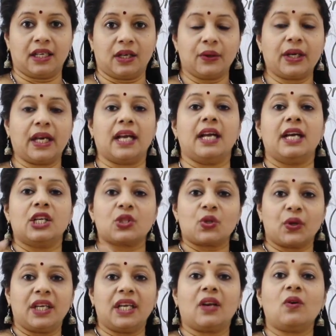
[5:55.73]
Okay, so
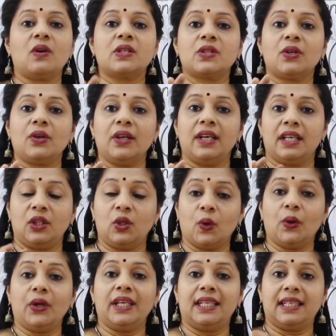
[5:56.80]
here also,
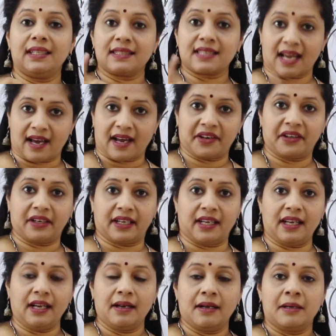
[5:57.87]
though it is
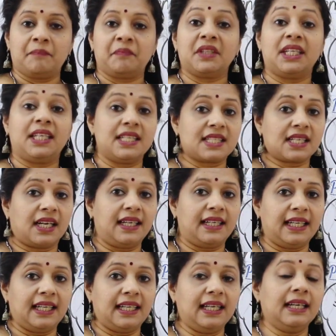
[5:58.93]
artery, it is
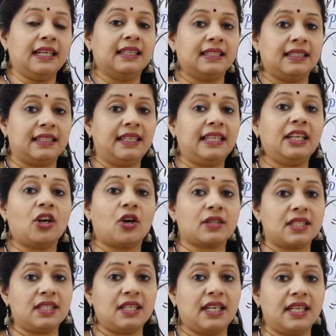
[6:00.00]
containing
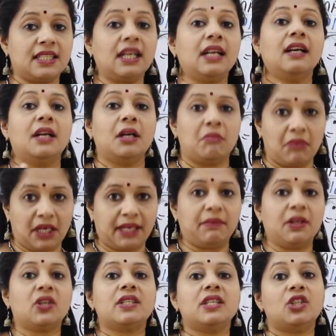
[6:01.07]
deoxygenated blood
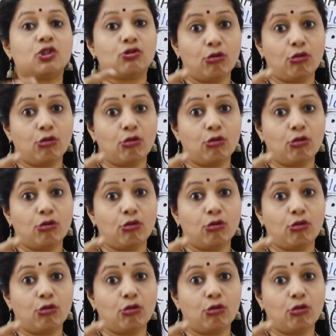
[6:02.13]
because it is